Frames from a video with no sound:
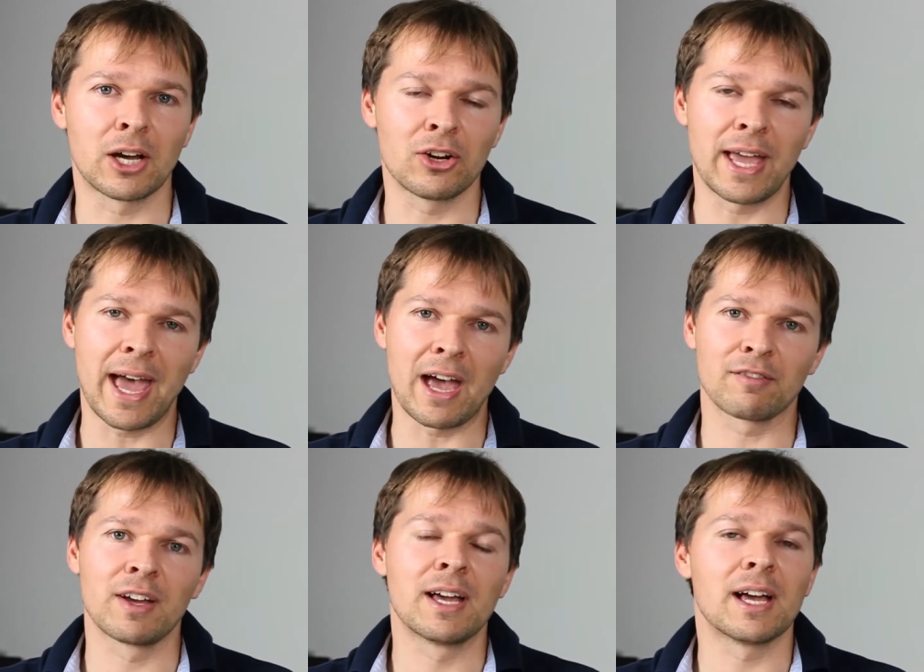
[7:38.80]
it'll only
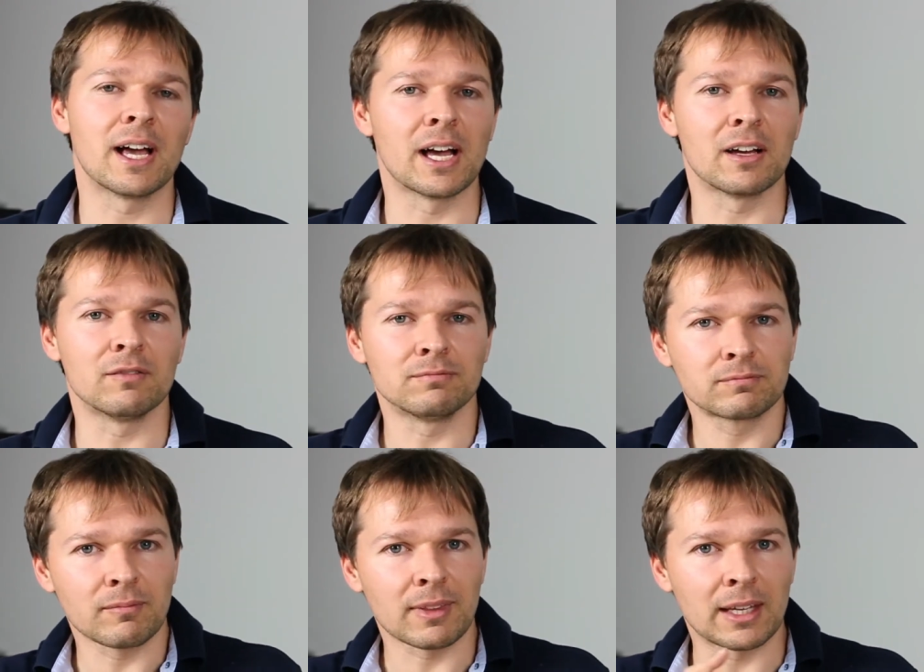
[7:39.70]
have uh,
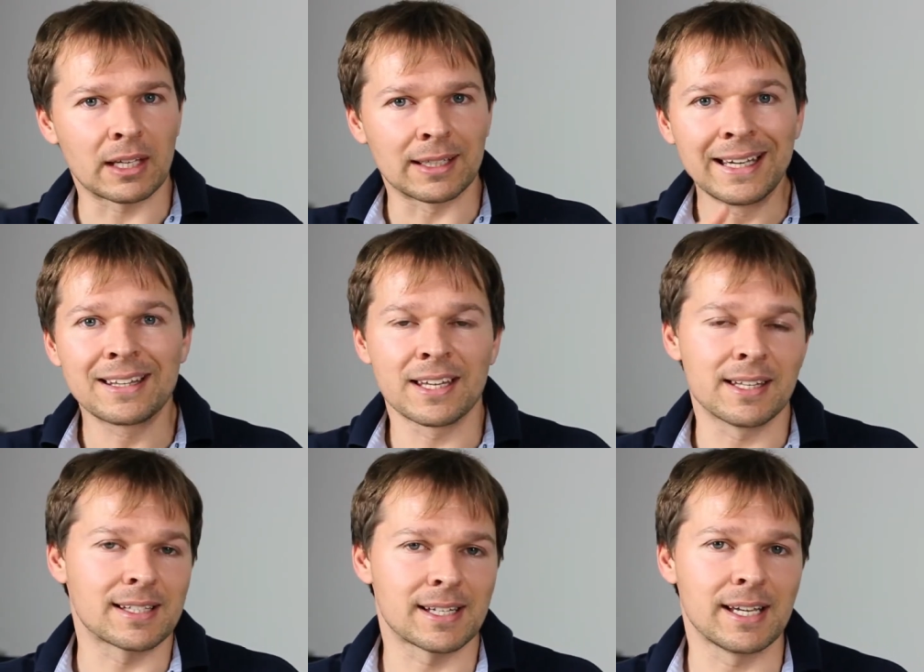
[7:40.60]
a link
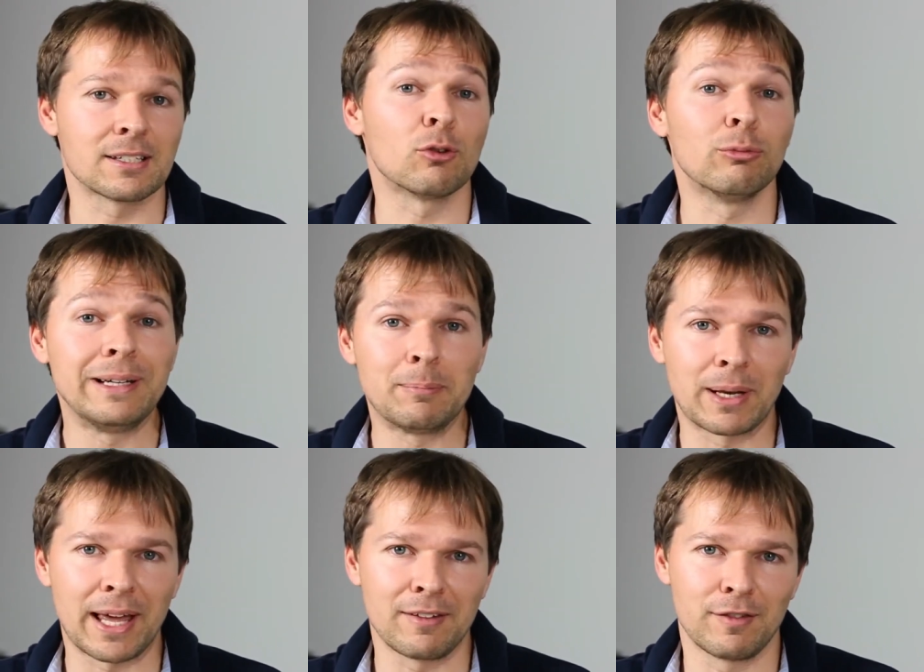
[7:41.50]
there that says
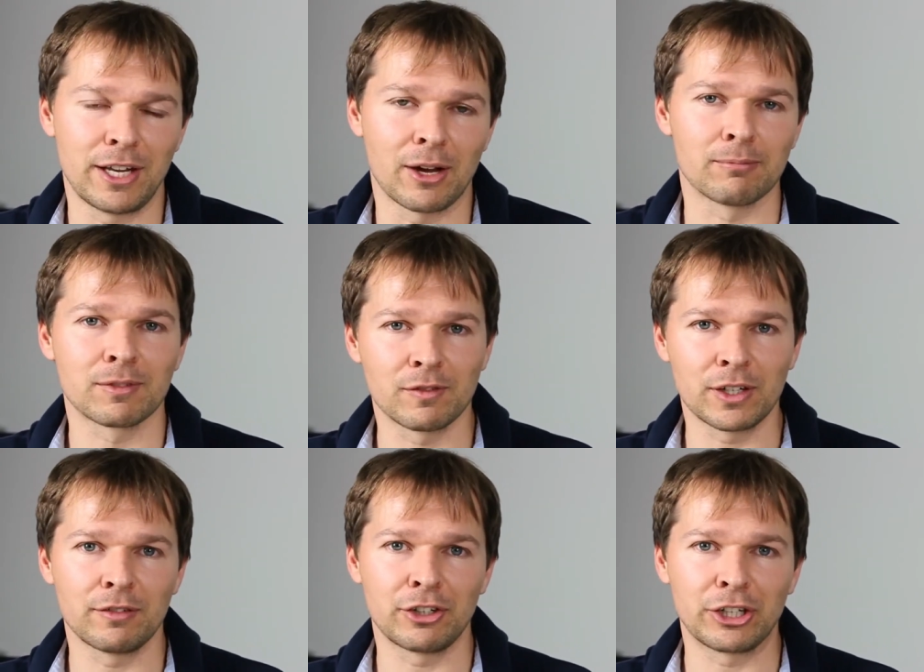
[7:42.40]
replay video.
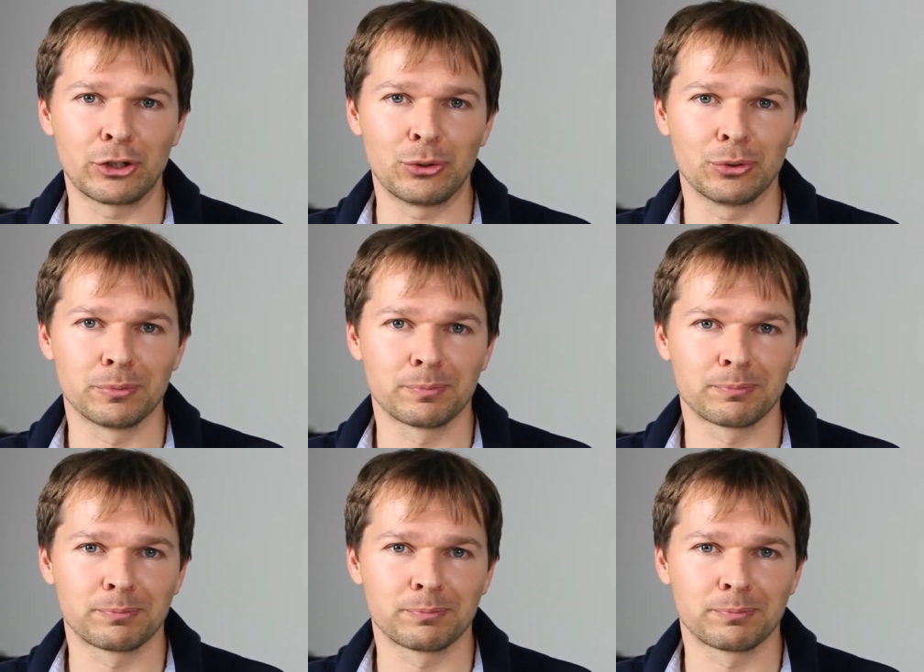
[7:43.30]
Very, very cool.